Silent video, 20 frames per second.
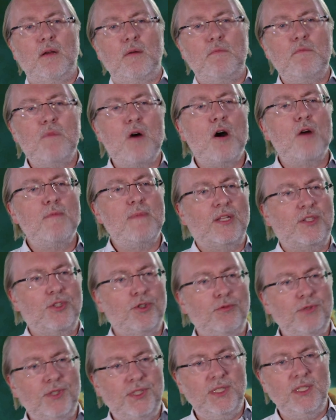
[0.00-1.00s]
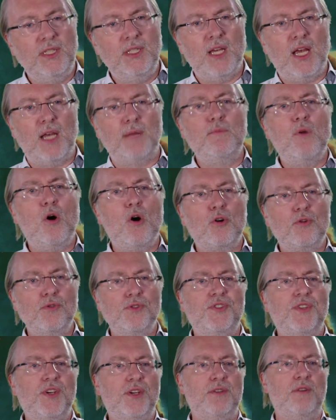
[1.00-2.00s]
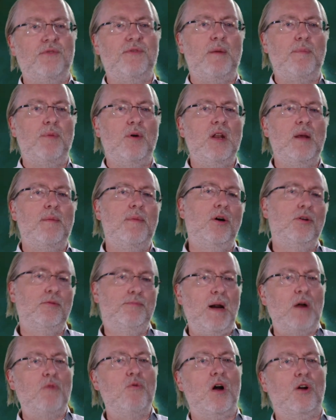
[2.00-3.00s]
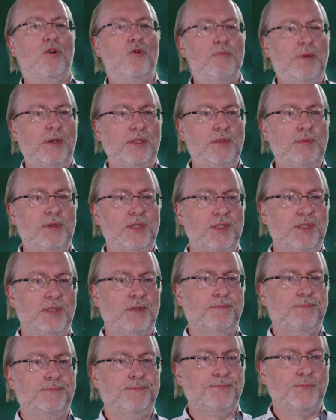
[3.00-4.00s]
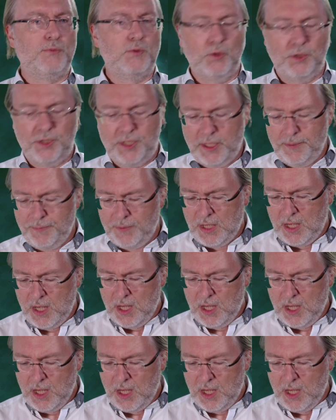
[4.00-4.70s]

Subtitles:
more maturity and more concern of Apple about backward compatibility. Okay,